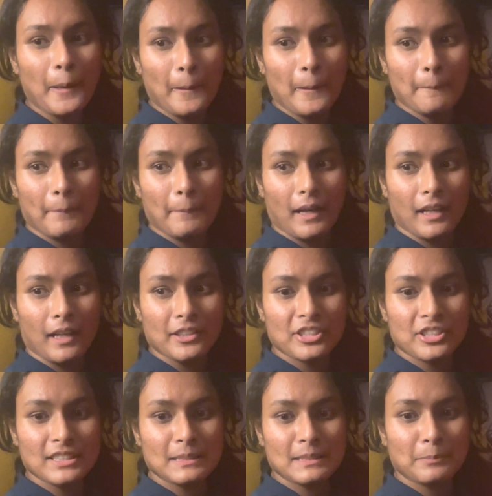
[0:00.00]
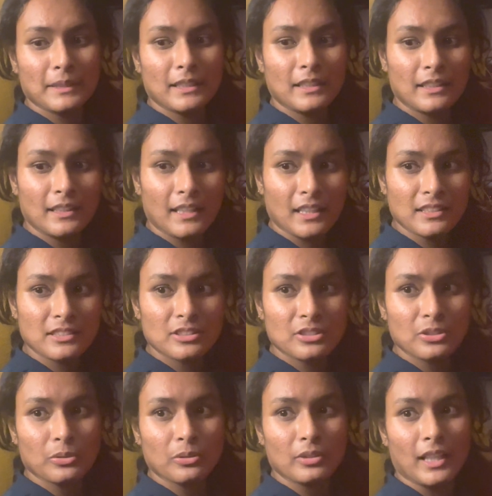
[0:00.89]
But she's been in that
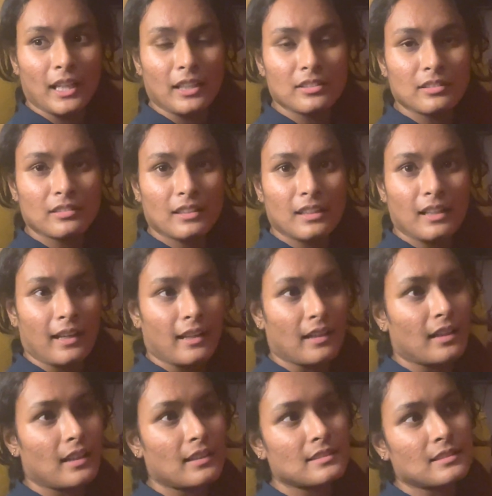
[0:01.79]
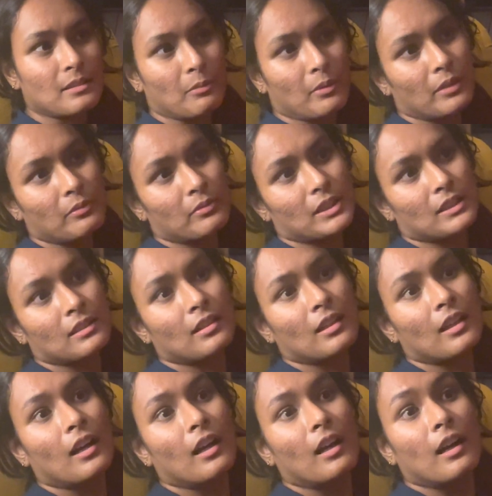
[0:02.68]
store, and Clara is someone
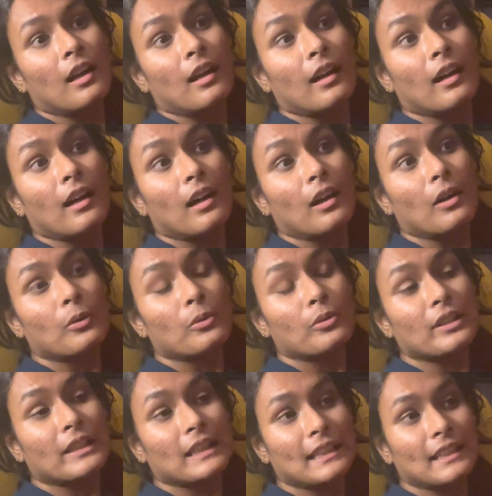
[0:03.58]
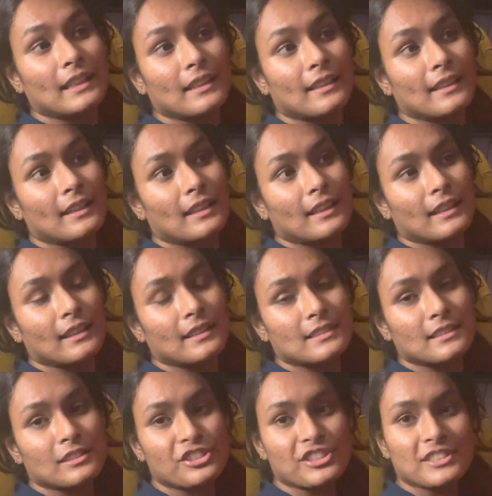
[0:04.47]
who really
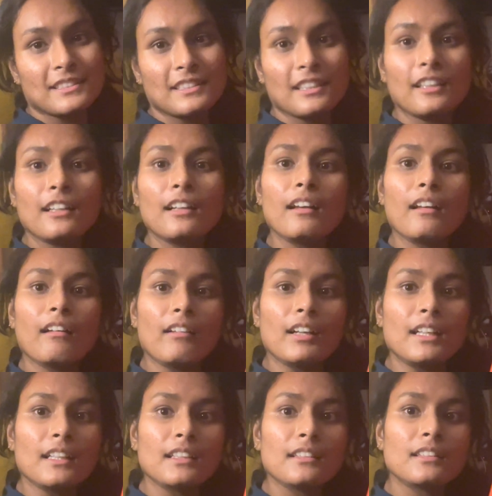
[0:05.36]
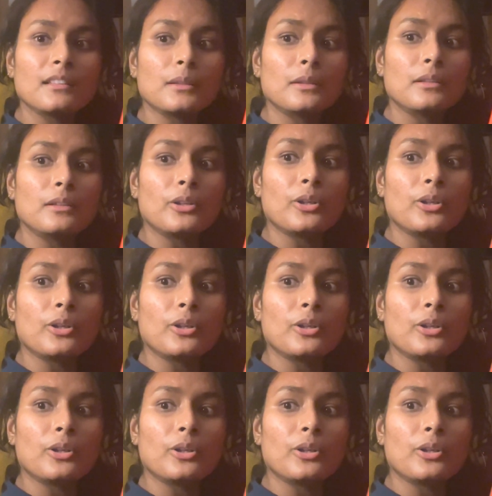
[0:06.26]
is interested in learning the